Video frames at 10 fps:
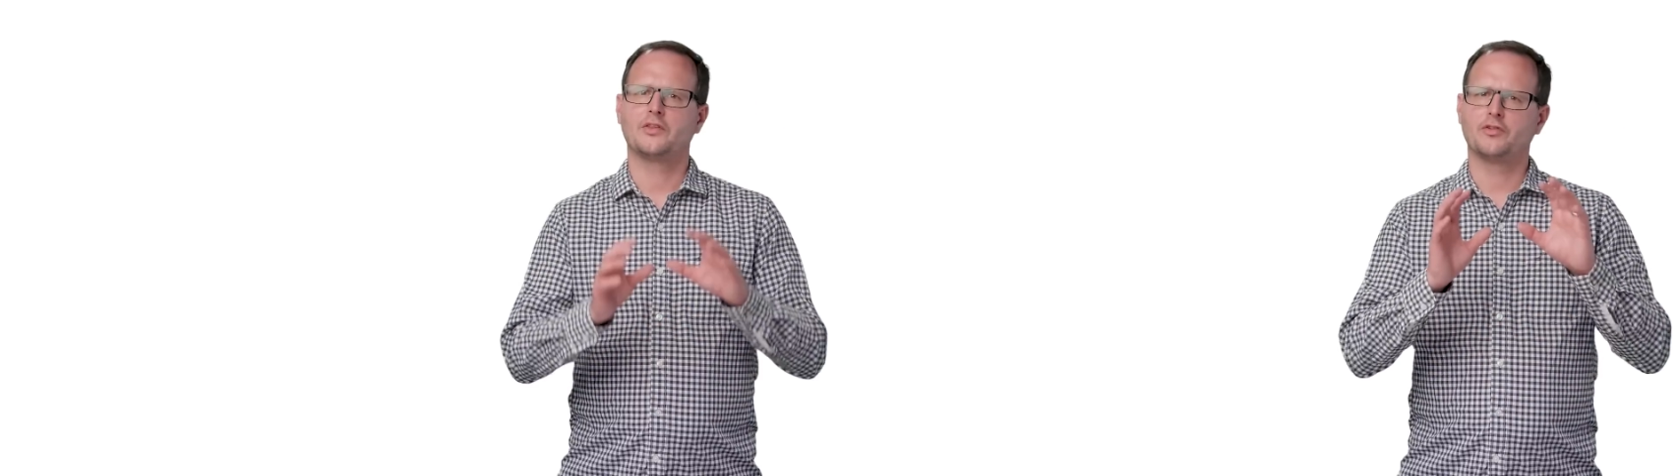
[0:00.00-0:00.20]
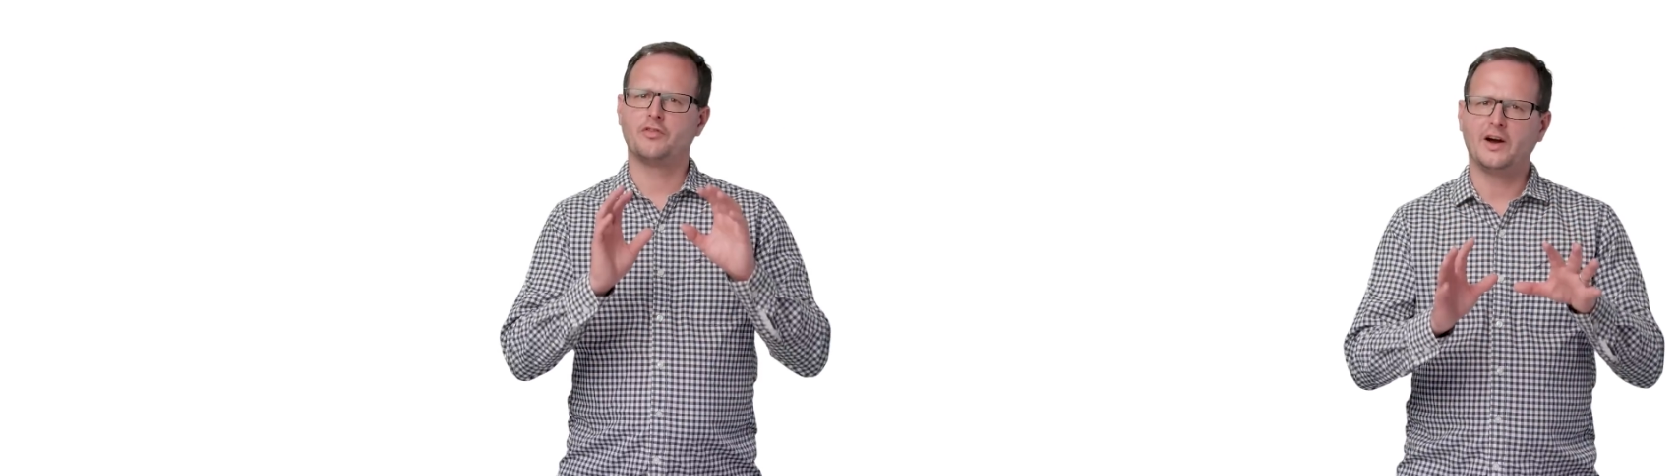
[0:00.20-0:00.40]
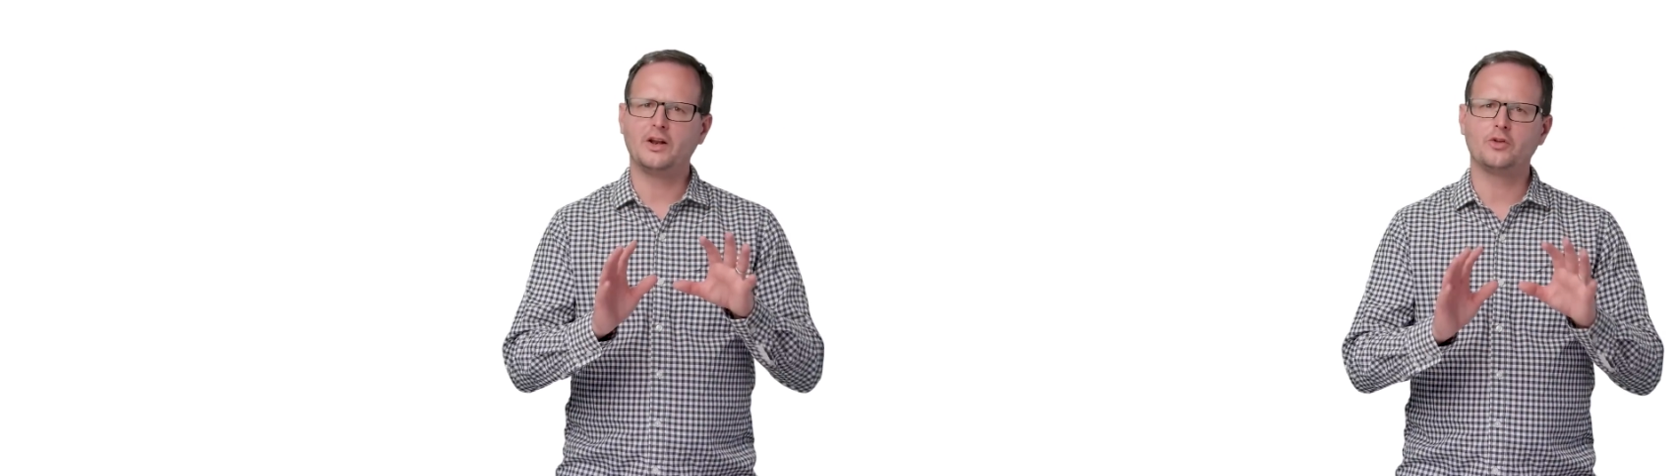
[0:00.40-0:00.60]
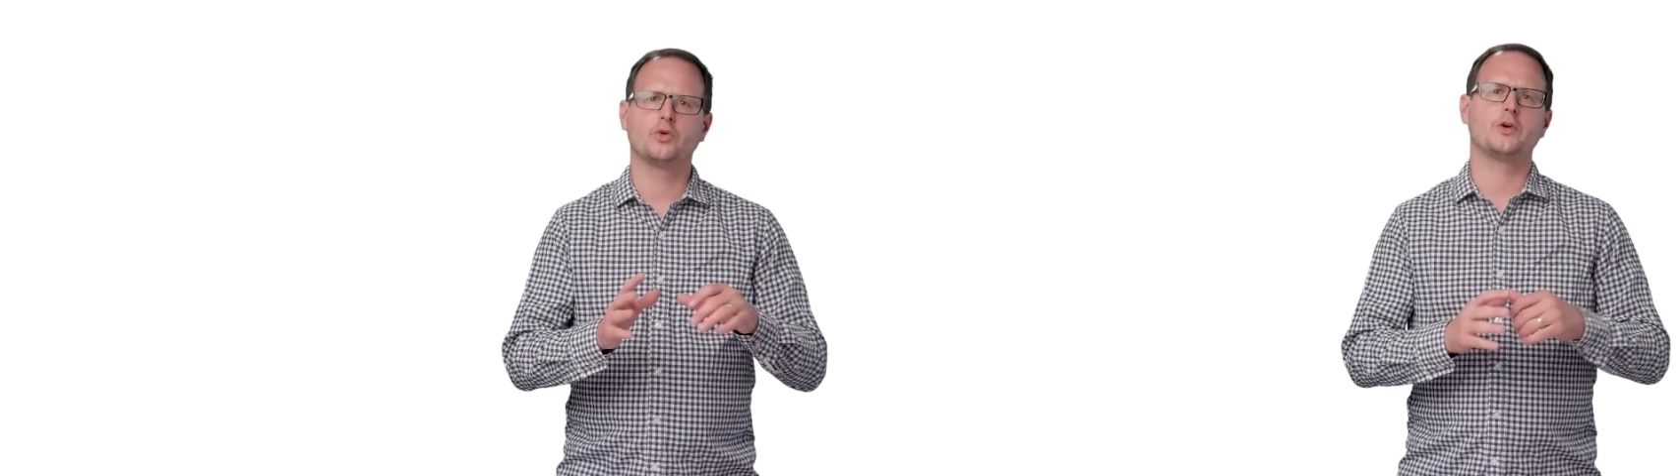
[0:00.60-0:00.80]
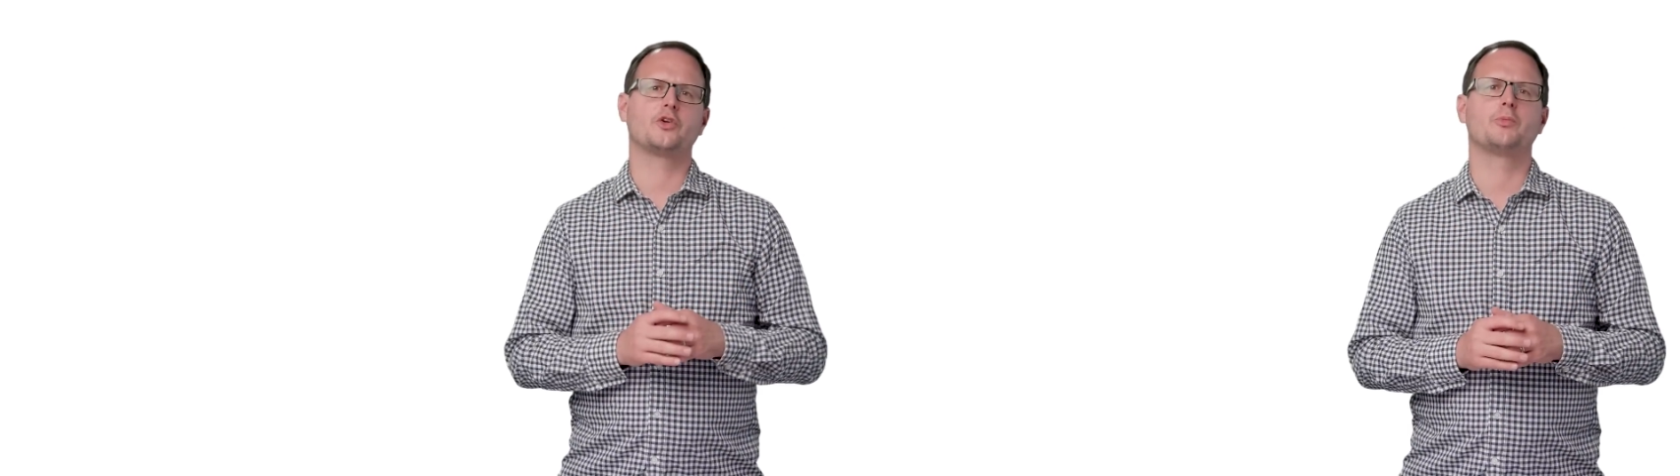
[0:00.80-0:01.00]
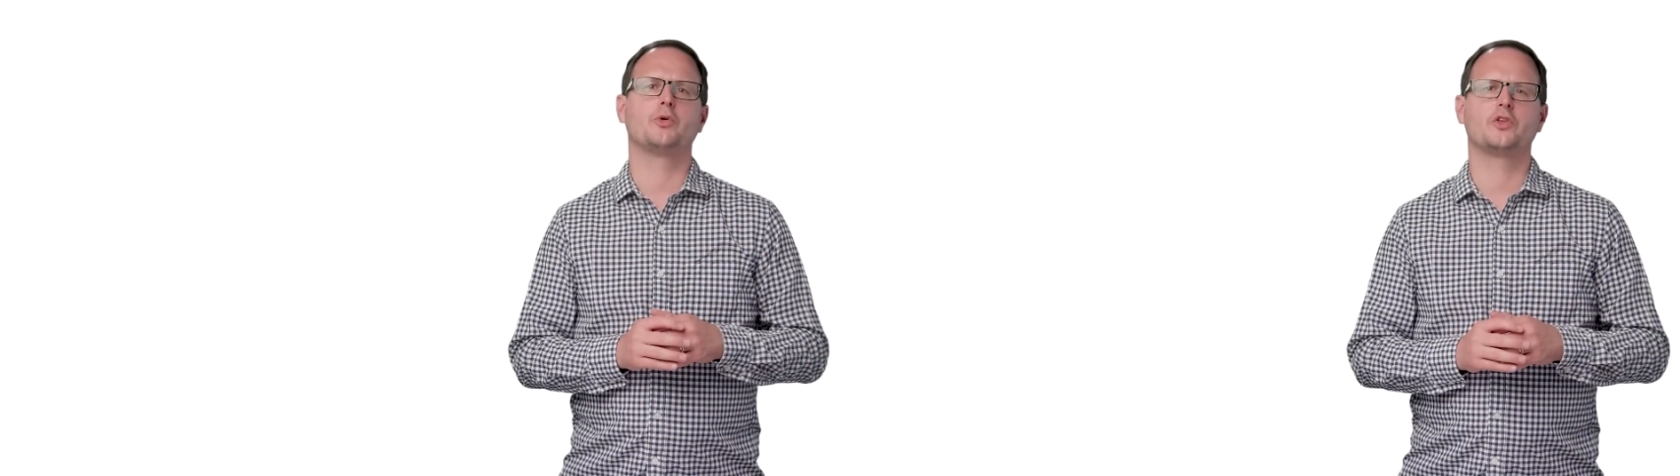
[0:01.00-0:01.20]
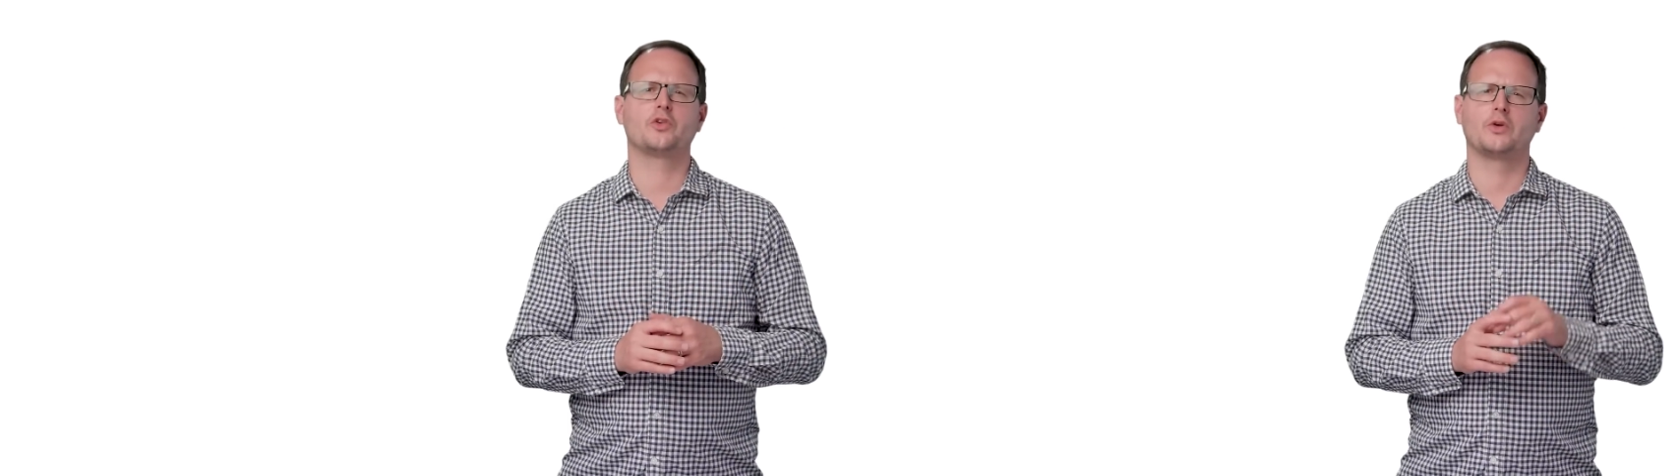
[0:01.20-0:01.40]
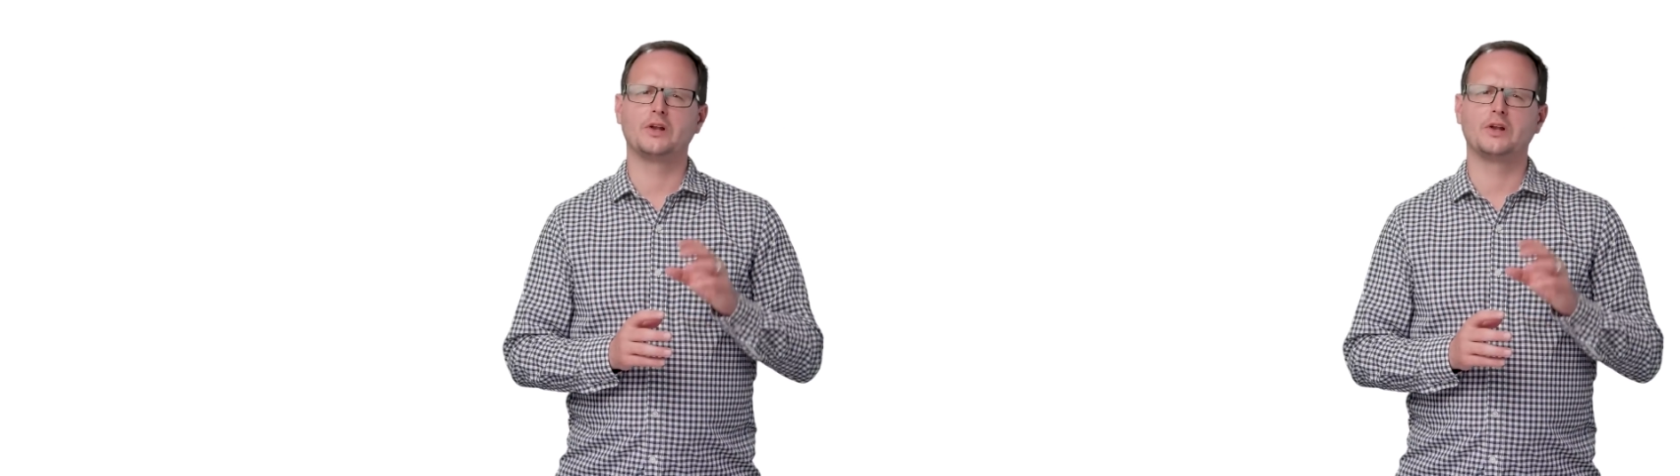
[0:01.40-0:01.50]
the final two entry points are a